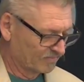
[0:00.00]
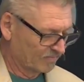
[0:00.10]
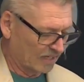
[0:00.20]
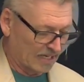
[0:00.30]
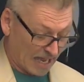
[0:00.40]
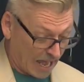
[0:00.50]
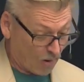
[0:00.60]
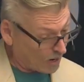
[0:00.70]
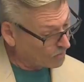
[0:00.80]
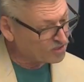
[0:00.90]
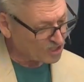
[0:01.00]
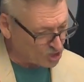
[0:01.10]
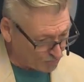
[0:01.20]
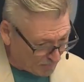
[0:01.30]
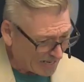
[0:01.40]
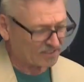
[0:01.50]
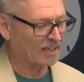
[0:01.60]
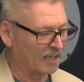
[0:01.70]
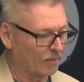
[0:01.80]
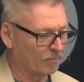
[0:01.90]
and how I was expecting
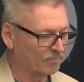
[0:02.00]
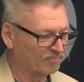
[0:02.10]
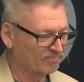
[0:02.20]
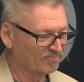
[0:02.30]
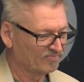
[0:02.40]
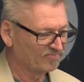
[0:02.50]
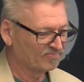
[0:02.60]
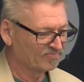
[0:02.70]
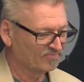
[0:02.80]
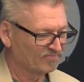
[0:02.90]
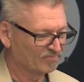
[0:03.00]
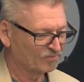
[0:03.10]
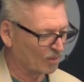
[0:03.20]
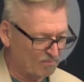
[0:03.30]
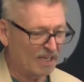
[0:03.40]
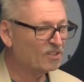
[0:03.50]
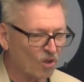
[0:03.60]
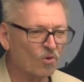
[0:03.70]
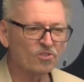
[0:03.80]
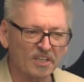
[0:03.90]
him to meet
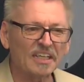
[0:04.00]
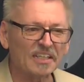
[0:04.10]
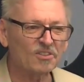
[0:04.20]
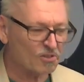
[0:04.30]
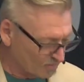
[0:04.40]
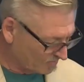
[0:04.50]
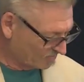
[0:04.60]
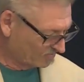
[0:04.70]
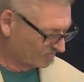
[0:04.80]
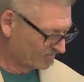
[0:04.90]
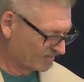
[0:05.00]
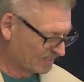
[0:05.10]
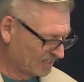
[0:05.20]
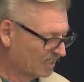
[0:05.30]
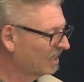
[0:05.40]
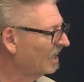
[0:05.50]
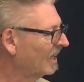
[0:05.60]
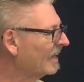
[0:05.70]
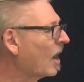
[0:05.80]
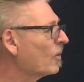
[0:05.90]
those needs.
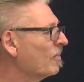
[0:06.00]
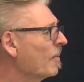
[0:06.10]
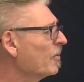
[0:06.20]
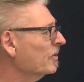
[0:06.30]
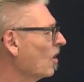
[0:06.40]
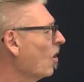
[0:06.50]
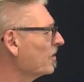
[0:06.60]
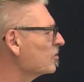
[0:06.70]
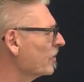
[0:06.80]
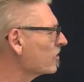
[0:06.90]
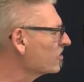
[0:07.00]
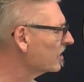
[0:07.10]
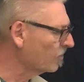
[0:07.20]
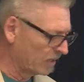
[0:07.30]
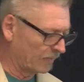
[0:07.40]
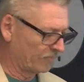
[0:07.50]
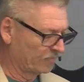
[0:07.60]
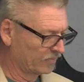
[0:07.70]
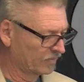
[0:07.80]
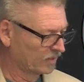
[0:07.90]
And I'll remember what the Holy Spirit said to me.
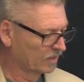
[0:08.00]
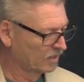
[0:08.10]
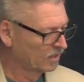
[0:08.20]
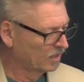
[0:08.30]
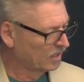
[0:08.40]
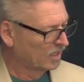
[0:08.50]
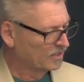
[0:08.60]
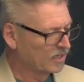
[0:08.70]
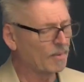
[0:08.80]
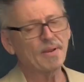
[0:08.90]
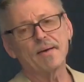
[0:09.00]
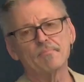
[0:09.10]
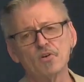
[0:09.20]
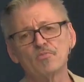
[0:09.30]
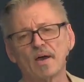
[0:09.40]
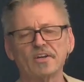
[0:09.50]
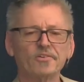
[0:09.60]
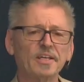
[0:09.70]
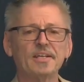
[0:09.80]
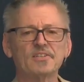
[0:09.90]
He said, I'm not moved by your
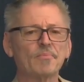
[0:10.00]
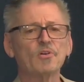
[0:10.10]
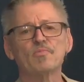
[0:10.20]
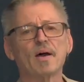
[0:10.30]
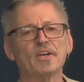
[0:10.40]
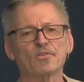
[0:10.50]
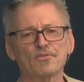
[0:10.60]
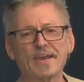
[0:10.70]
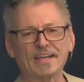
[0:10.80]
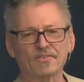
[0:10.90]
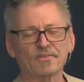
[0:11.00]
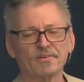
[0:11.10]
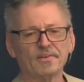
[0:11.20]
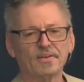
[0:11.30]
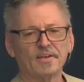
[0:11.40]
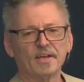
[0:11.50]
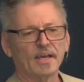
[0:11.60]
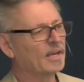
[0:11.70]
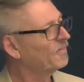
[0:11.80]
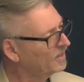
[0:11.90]
needs, I'm moved by your faith.
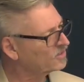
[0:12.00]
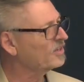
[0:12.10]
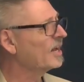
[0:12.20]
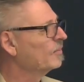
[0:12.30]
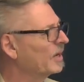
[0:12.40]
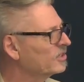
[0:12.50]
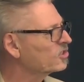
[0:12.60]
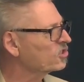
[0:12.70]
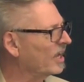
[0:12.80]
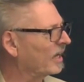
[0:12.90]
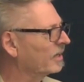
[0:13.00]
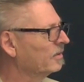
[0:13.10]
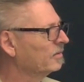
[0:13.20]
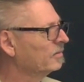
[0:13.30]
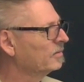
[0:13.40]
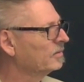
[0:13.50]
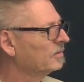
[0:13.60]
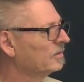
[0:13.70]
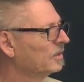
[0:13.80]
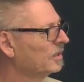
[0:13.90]
And on the inside of me, I just sank
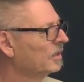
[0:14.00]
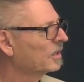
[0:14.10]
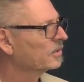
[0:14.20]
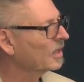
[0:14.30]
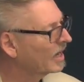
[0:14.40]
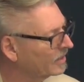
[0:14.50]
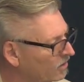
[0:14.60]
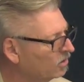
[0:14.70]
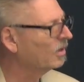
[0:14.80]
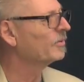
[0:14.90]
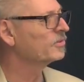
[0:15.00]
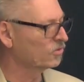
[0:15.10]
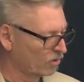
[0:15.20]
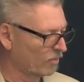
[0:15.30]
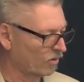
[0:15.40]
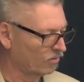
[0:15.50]
because I knew I was in trouble.